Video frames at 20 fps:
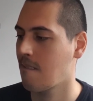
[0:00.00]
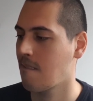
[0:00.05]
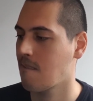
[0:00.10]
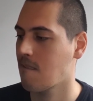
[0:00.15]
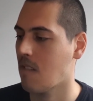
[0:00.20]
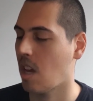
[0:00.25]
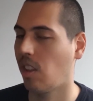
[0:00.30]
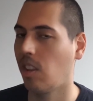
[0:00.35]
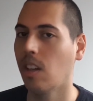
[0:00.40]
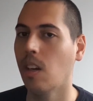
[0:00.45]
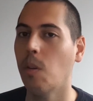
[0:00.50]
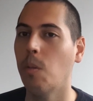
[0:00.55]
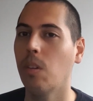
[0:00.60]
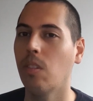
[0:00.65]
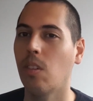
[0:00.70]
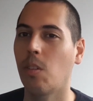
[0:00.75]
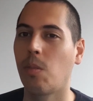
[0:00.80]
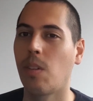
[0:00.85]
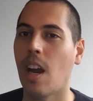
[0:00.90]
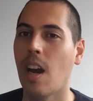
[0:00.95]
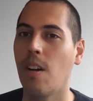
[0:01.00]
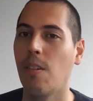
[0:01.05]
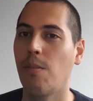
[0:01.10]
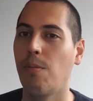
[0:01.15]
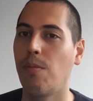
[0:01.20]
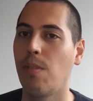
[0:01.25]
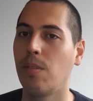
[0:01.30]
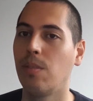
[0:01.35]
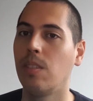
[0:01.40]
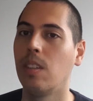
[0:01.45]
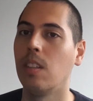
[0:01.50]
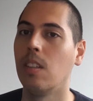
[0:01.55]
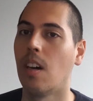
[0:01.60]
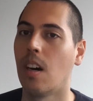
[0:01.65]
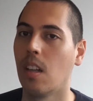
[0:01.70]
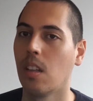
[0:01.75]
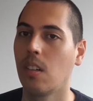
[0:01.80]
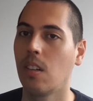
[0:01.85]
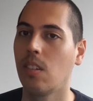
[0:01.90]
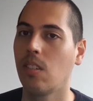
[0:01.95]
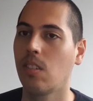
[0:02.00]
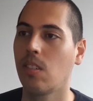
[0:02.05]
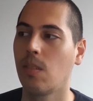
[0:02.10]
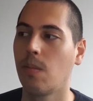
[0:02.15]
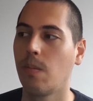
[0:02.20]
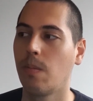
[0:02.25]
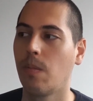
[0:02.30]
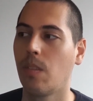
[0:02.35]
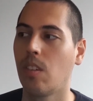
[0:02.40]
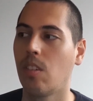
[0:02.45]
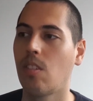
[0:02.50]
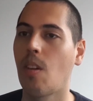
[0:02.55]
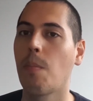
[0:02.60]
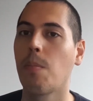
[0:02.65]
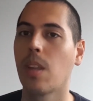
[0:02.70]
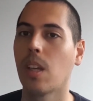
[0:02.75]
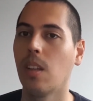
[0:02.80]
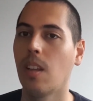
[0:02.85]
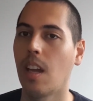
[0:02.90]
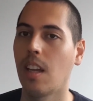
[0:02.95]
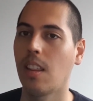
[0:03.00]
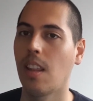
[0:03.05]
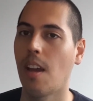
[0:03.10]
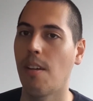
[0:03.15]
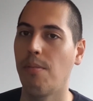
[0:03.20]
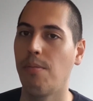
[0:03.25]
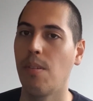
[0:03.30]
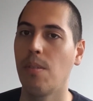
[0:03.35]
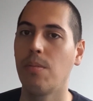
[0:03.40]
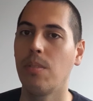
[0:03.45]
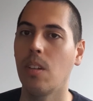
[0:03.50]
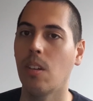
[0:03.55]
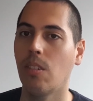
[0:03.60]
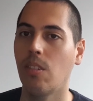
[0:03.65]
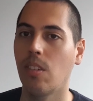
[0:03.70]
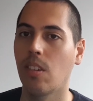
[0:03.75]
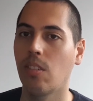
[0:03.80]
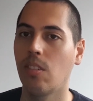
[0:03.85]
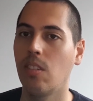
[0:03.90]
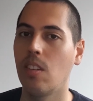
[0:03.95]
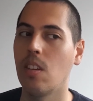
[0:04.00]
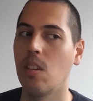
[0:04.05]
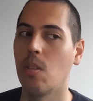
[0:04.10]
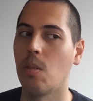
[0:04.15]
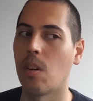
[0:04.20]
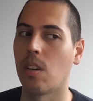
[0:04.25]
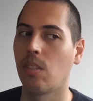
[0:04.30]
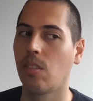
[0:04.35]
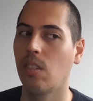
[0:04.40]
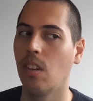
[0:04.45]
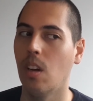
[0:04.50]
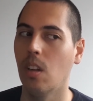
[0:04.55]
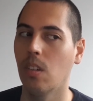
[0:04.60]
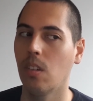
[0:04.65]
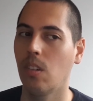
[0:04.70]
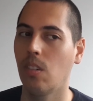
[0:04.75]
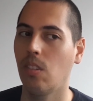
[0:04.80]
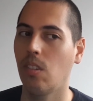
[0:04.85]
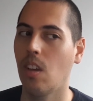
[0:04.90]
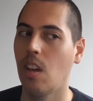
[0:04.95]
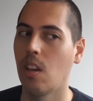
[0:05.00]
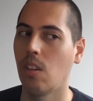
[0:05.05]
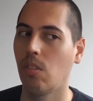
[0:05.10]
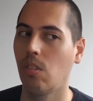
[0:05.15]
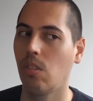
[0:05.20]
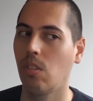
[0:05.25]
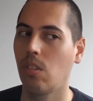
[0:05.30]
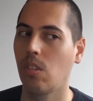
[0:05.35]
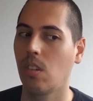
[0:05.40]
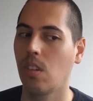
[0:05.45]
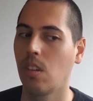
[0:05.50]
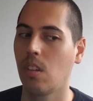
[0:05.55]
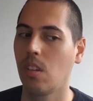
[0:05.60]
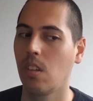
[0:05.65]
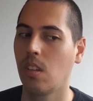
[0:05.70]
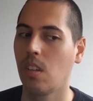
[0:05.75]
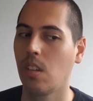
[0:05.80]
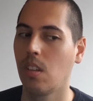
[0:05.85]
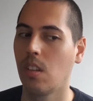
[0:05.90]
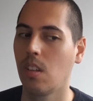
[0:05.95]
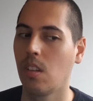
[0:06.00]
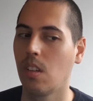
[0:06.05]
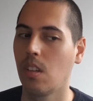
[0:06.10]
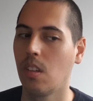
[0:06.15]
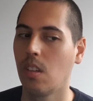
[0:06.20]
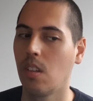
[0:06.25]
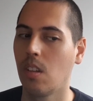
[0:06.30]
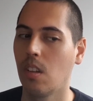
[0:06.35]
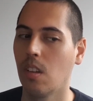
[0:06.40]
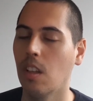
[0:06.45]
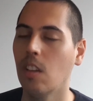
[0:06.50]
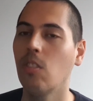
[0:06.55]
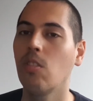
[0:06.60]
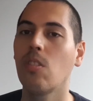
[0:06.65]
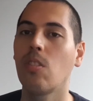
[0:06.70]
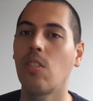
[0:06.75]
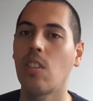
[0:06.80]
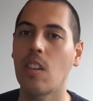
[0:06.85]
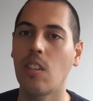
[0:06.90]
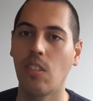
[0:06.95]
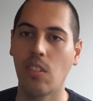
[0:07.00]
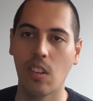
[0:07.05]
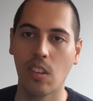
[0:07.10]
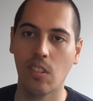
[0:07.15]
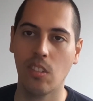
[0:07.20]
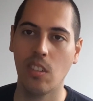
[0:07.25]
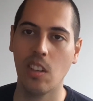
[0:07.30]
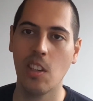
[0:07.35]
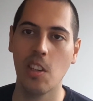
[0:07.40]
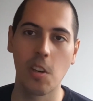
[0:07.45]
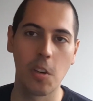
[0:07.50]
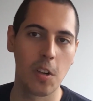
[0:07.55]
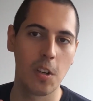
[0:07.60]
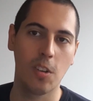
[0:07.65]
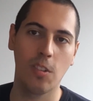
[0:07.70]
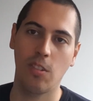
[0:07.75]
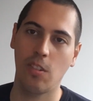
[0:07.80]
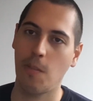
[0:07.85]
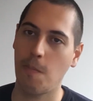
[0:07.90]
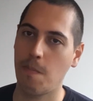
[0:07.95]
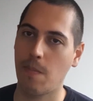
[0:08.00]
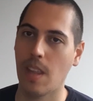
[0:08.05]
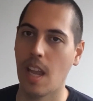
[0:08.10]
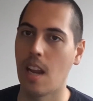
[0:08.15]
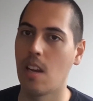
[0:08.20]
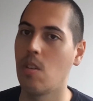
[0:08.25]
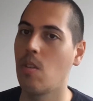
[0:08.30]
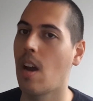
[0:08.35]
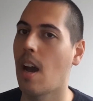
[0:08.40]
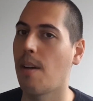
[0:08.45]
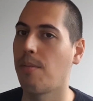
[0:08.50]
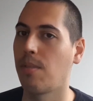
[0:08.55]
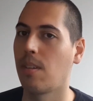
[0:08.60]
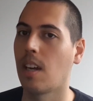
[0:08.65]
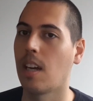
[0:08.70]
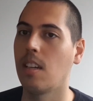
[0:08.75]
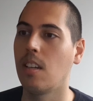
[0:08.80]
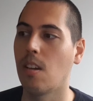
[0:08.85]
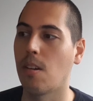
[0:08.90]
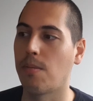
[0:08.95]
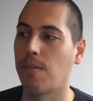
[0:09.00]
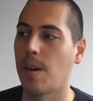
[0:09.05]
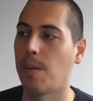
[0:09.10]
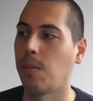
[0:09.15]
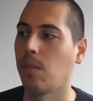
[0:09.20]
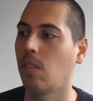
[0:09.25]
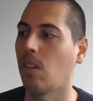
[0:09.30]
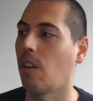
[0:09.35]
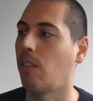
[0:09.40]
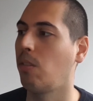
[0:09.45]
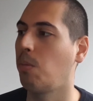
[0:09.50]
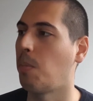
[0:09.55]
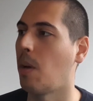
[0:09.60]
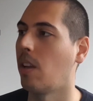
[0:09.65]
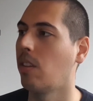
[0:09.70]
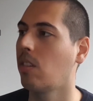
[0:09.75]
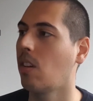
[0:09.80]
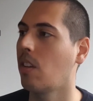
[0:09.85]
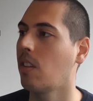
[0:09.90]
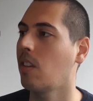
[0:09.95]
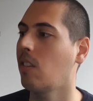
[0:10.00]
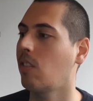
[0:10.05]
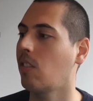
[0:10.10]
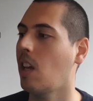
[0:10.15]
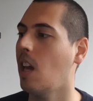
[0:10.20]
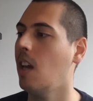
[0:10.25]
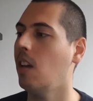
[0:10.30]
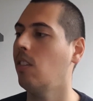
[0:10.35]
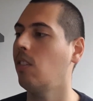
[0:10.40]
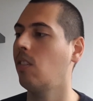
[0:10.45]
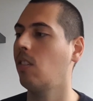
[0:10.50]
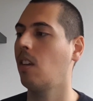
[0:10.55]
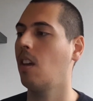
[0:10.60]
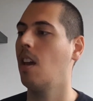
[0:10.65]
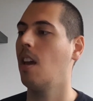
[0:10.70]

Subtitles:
I think it was around $50, something like that, 50 or 60 US dollars-ish. Let's just say 60 euros, and you have an idea of how much I spent on this case.